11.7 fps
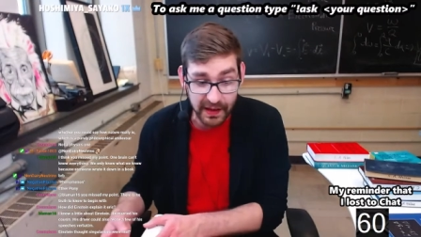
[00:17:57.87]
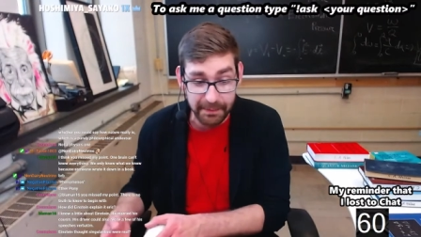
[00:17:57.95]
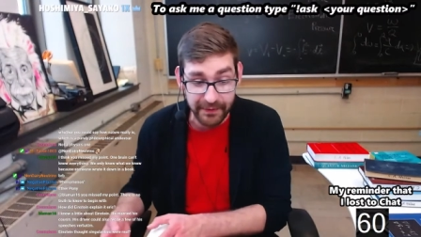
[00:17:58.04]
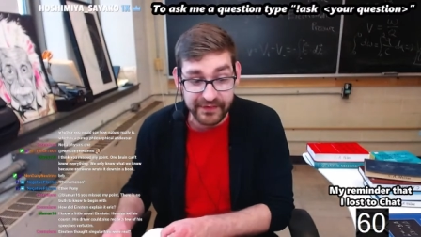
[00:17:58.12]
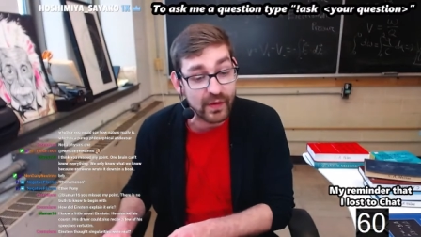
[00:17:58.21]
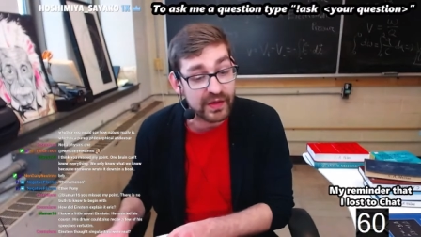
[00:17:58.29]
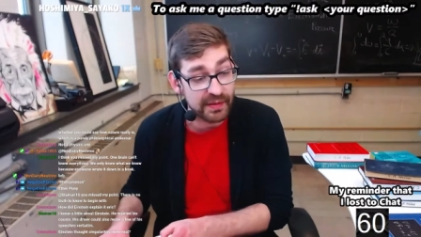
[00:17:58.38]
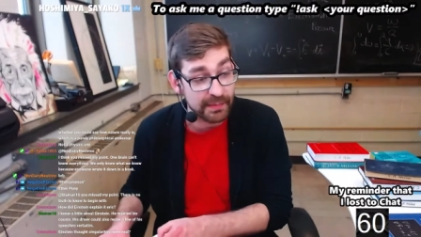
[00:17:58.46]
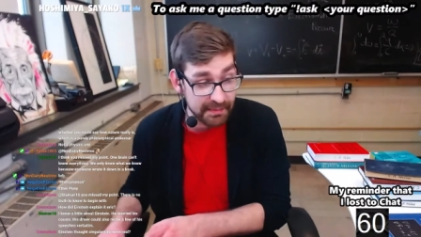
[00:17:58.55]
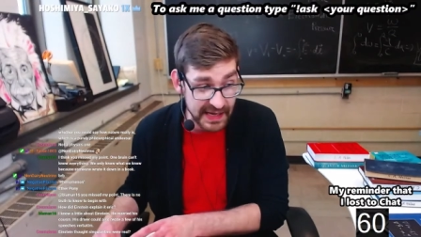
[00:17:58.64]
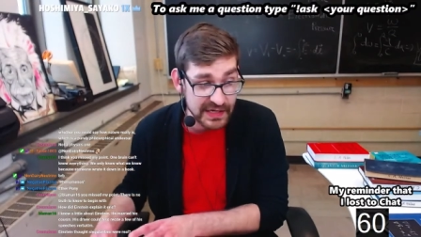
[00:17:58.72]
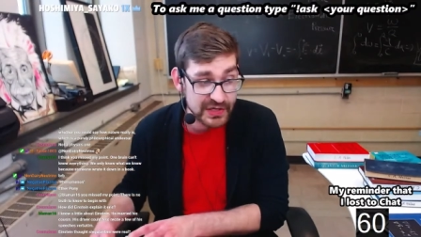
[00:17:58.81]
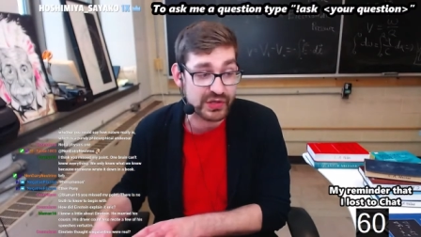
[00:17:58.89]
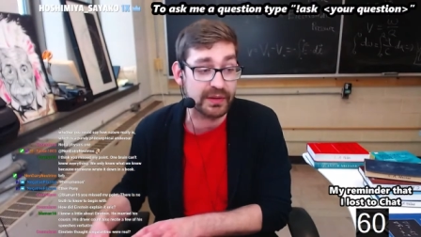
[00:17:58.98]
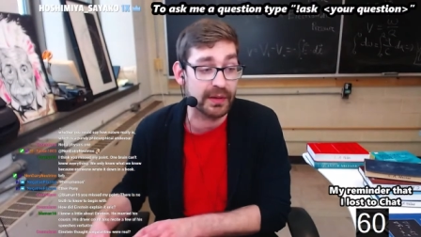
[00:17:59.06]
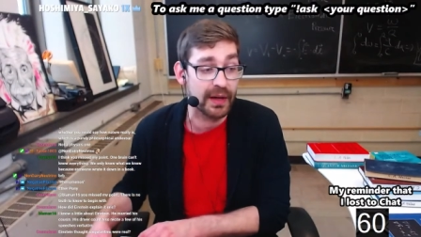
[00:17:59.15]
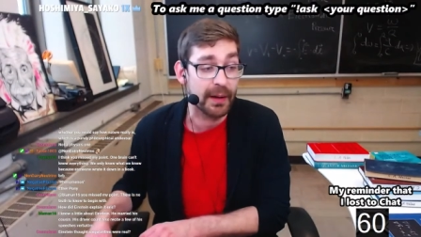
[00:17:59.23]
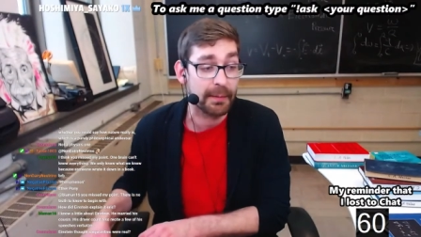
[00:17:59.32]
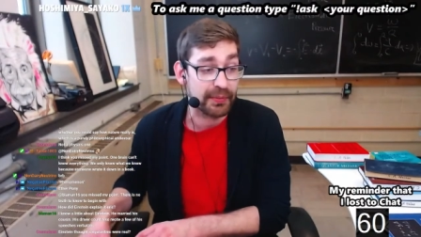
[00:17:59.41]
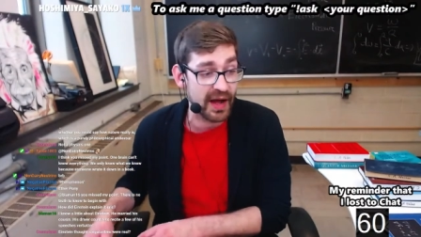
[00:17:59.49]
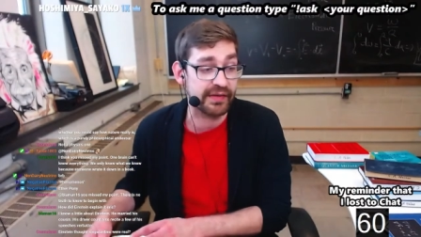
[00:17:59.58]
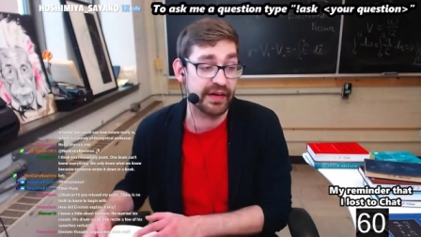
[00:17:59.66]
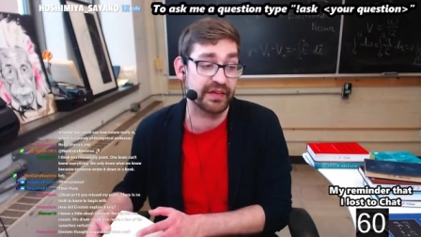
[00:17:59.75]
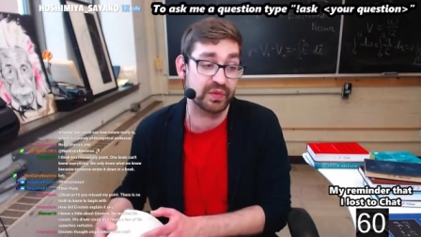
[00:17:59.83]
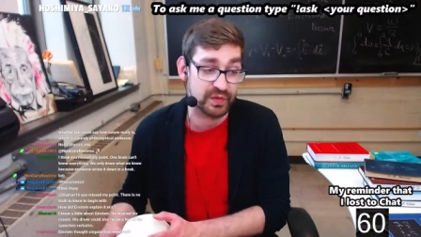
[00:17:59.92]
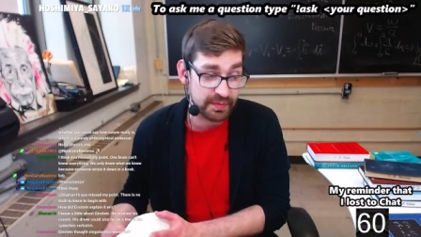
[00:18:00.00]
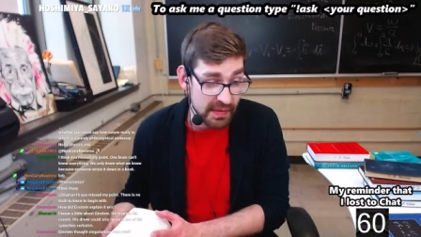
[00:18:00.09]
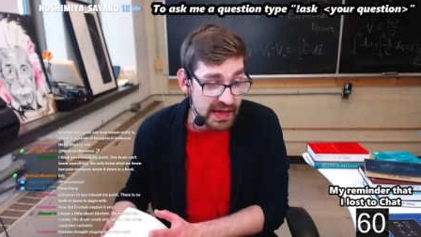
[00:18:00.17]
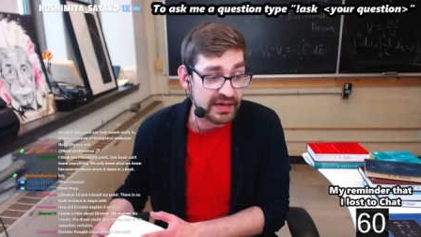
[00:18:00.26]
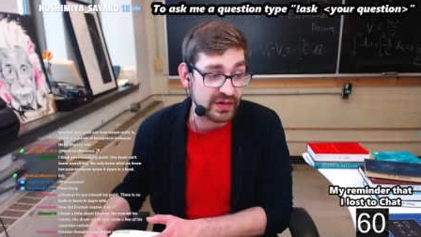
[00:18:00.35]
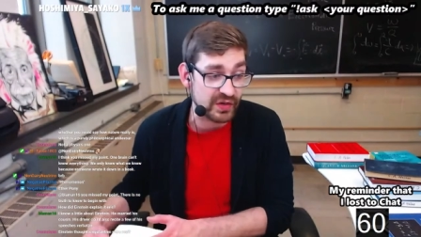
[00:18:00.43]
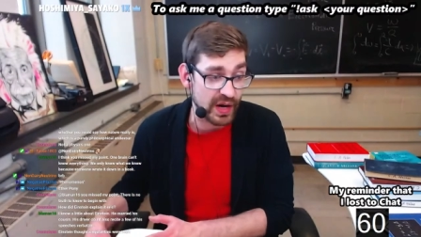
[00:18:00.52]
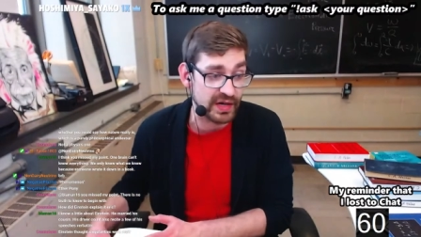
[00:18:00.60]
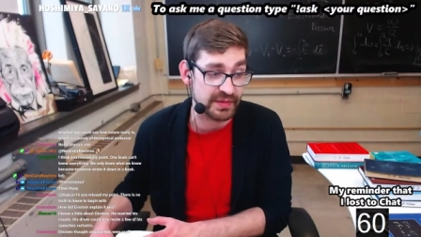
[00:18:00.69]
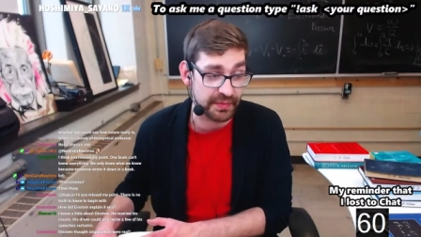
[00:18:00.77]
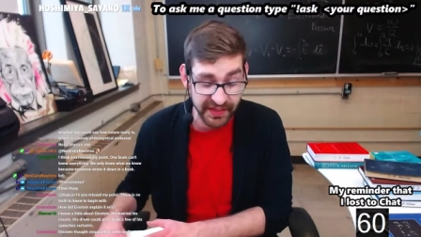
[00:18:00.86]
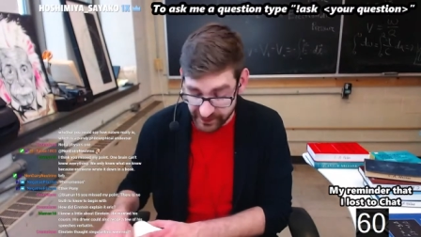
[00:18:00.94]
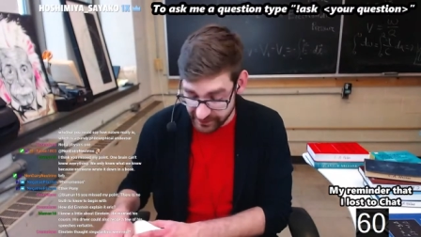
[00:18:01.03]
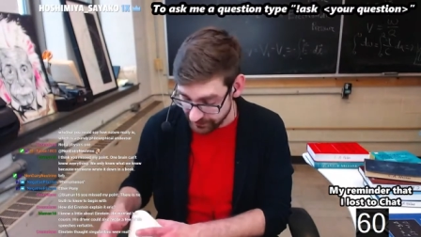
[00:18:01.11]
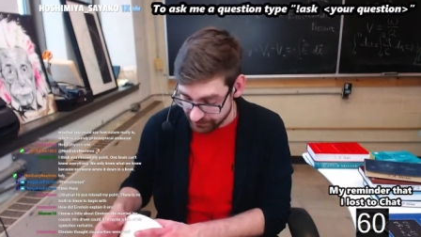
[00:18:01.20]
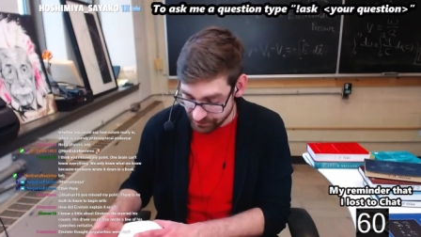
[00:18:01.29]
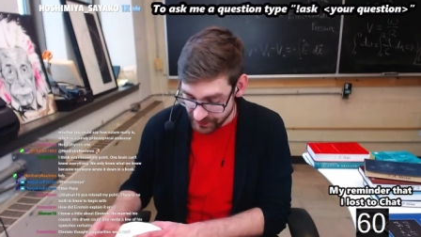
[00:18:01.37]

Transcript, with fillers: like before the major progress was made in quantum theory.